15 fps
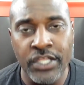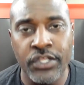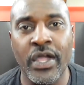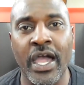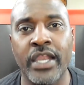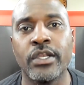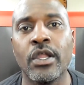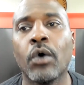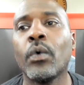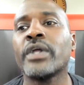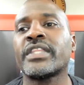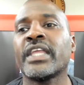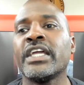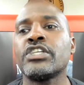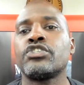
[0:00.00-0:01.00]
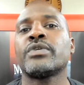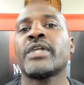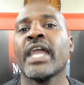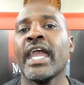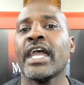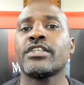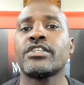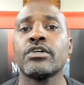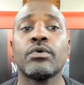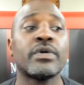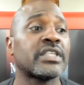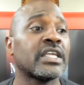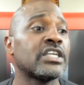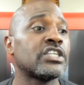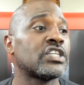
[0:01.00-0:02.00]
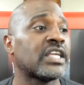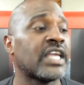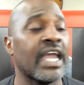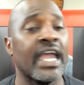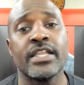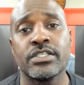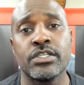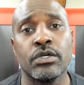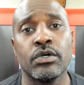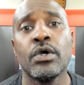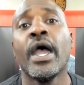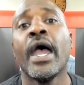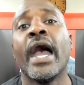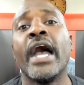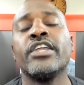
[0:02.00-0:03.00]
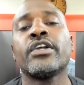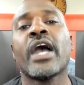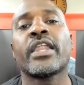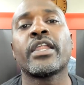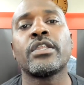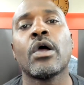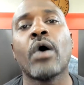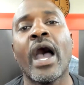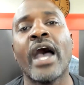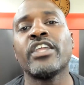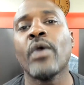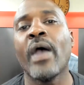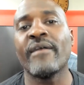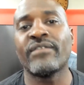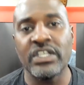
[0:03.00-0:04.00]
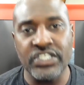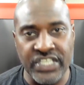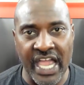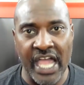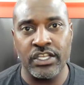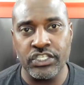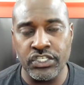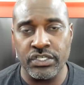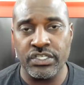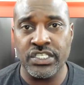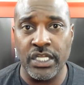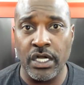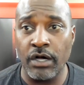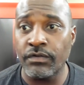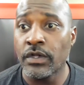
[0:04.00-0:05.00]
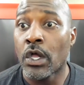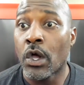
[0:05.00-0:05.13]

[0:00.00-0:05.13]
You got to know what things you can do, what things you can't do, and you got to know how you have to challenge yourself